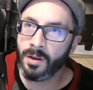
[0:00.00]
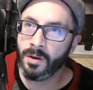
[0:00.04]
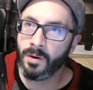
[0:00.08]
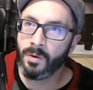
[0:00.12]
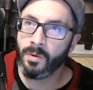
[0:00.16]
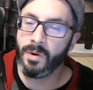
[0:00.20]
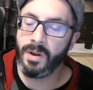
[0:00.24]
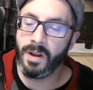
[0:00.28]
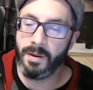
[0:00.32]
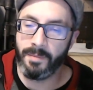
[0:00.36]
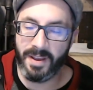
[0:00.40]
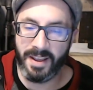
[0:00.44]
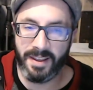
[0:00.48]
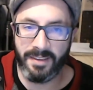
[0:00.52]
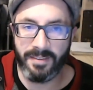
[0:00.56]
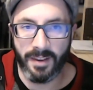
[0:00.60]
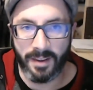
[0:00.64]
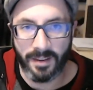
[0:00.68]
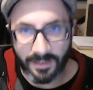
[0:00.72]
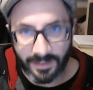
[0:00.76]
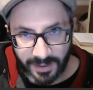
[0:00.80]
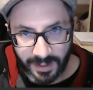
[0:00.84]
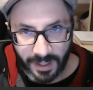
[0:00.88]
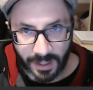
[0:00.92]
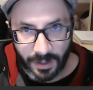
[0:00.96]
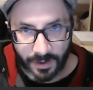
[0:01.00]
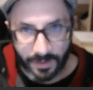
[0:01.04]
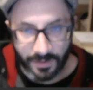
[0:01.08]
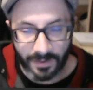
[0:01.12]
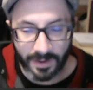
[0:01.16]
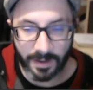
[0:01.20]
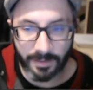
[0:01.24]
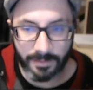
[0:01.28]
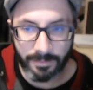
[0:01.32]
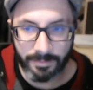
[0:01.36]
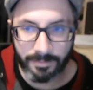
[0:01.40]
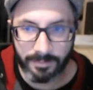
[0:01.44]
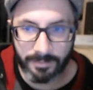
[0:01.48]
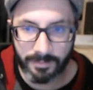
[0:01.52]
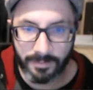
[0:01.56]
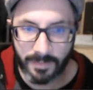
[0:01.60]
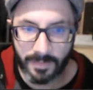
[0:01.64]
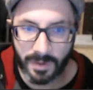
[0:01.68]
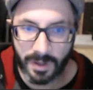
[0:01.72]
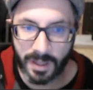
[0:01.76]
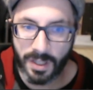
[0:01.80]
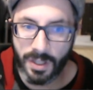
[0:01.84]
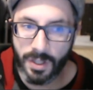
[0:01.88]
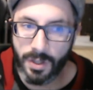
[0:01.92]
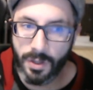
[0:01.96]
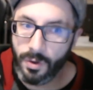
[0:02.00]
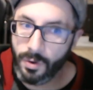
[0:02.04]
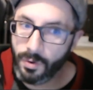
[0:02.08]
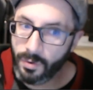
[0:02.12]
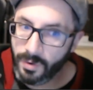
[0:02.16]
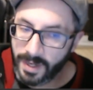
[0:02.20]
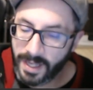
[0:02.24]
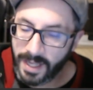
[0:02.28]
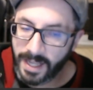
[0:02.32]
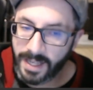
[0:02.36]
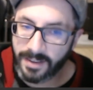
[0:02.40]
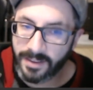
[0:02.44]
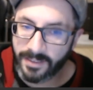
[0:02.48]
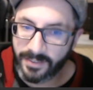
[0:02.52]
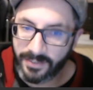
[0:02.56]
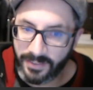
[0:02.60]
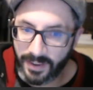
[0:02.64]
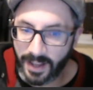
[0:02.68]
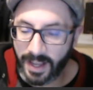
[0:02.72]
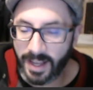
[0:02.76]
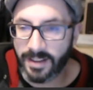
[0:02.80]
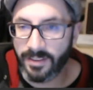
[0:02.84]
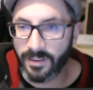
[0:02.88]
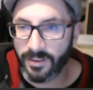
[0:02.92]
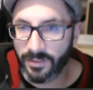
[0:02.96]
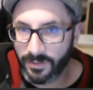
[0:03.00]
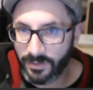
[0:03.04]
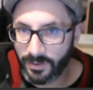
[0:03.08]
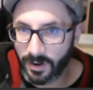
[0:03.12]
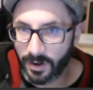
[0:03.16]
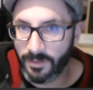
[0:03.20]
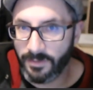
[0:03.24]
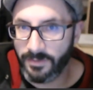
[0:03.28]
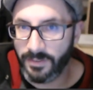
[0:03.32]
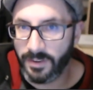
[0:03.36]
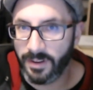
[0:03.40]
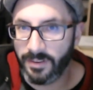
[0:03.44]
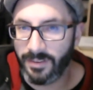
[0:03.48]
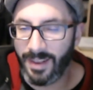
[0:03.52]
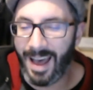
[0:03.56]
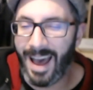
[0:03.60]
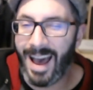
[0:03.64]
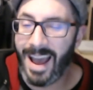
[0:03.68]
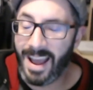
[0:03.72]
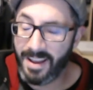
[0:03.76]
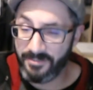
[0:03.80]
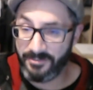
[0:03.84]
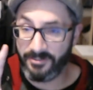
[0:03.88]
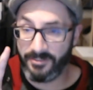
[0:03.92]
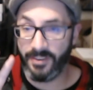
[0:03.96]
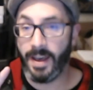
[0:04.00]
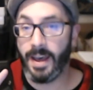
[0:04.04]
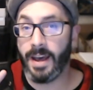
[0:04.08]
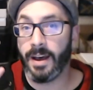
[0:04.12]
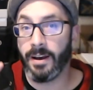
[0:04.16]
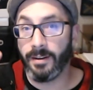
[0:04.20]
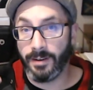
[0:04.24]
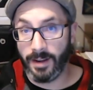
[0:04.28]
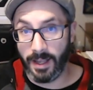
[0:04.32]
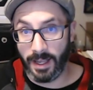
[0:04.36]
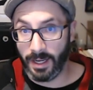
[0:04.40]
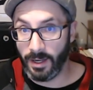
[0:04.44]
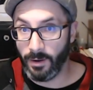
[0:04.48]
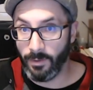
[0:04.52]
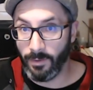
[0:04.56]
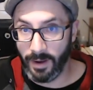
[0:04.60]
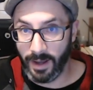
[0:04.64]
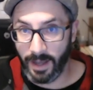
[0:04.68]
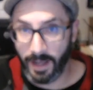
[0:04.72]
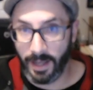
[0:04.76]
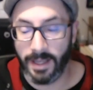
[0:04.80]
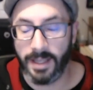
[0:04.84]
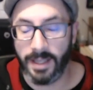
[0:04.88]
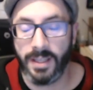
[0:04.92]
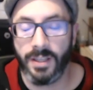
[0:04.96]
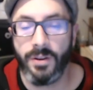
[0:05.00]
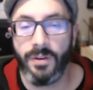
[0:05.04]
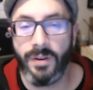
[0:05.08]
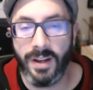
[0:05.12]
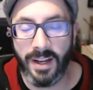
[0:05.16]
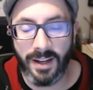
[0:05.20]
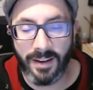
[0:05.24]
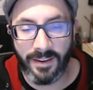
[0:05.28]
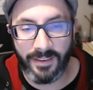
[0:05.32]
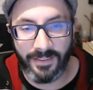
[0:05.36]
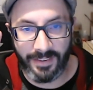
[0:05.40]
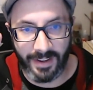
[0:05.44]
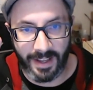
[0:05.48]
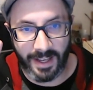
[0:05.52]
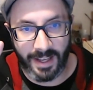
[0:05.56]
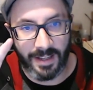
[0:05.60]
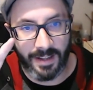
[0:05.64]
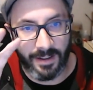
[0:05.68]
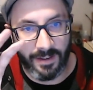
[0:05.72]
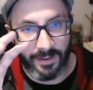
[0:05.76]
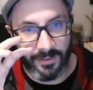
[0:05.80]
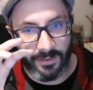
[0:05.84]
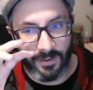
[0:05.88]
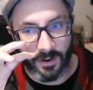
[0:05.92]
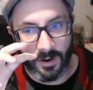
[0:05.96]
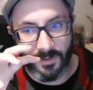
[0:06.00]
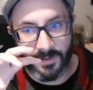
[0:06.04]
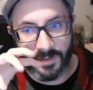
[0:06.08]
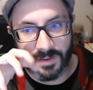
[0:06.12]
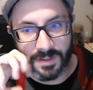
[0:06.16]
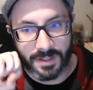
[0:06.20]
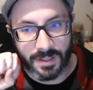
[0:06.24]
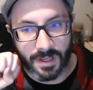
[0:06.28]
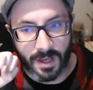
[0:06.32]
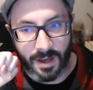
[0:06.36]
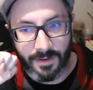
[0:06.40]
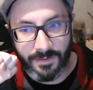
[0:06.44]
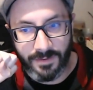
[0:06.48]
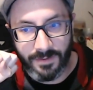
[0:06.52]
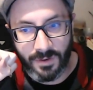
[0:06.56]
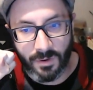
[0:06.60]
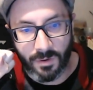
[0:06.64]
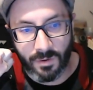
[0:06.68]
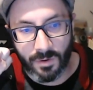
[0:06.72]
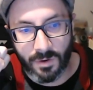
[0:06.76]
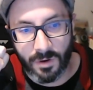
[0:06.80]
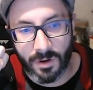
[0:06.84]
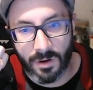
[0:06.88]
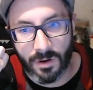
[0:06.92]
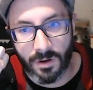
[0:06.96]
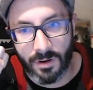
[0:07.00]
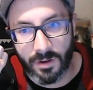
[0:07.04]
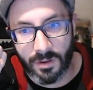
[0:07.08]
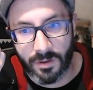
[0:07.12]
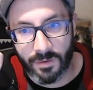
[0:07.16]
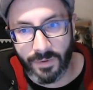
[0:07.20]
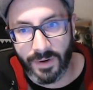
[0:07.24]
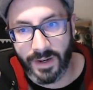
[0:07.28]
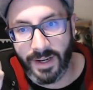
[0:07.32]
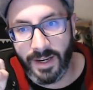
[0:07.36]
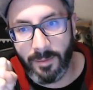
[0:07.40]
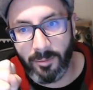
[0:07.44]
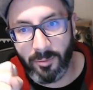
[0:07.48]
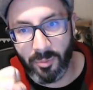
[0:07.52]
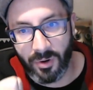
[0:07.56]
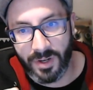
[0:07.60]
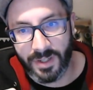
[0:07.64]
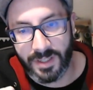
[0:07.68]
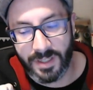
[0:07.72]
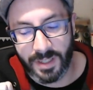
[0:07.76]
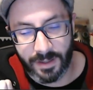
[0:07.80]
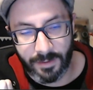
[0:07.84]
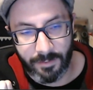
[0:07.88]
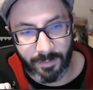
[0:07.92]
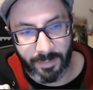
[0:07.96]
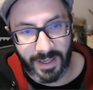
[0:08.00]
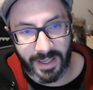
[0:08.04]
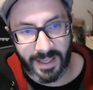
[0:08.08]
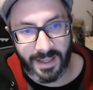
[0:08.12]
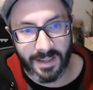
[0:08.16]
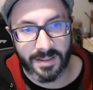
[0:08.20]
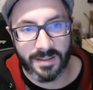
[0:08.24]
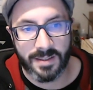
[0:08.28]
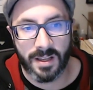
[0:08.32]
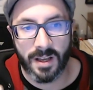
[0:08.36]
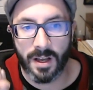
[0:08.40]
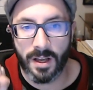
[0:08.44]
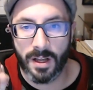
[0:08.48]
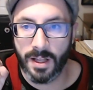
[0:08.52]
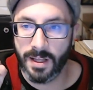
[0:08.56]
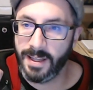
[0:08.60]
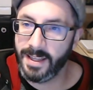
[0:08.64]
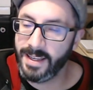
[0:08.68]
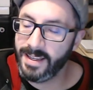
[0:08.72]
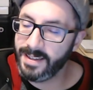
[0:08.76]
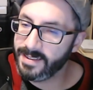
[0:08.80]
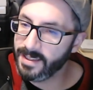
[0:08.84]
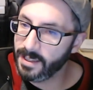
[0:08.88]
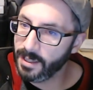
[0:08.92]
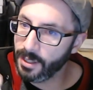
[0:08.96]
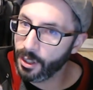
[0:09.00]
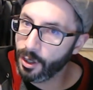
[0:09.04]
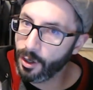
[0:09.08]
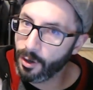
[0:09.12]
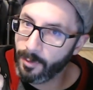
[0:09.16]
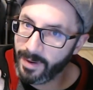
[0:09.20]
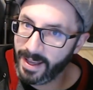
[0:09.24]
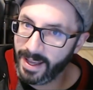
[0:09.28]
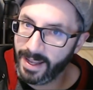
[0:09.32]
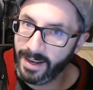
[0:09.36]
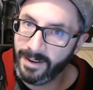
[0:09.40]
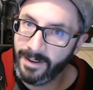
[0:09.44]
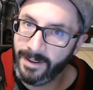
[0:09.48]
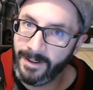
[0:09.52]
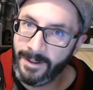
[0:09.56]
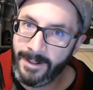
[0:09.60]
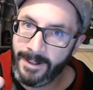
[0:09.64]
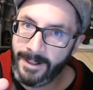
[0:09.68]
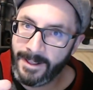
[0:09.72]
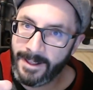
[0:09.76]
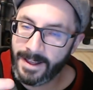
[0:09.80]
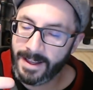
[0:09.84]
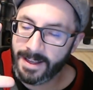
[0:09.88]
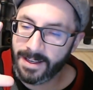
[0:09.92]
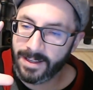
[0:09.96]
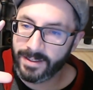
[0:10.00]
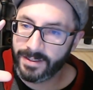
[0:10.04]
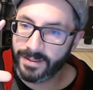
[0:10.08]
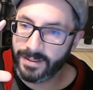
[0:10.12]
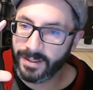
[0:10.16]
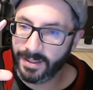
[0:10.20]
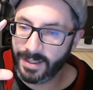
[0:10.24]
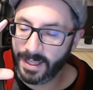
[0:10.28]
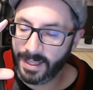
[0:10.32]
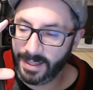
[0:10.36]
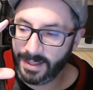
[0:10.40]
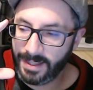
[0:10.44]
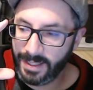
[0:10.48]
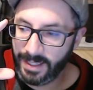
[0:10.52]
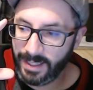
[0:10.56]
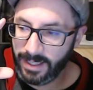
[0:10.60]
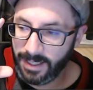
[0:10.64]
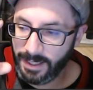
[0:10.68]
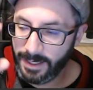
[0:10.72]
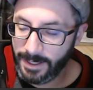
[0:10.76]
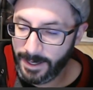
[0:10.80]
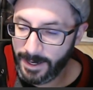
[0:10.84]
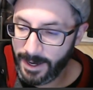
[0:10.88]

it makes sense to use it. You need to sand the surface. I've found anyway. You need to sand the surface of your 3D printed piece at least a little bit, so that the